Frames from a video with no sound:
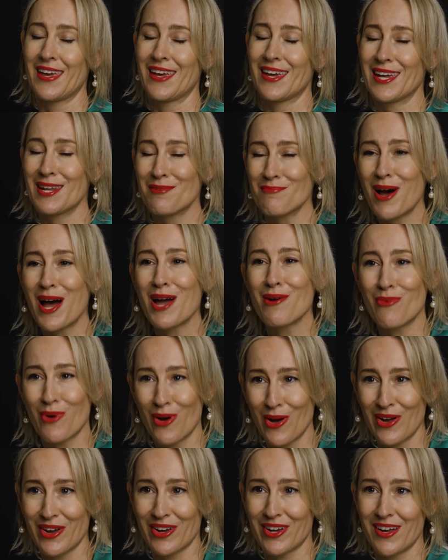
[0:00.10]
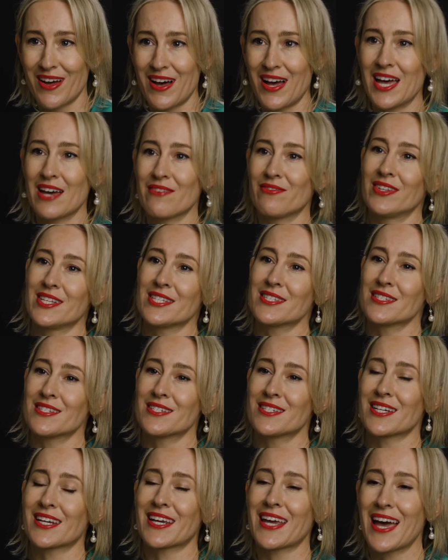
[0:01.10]
In my work, I have
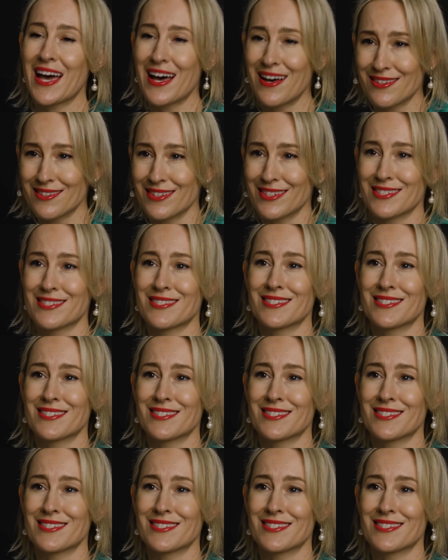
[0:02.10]
listened to countless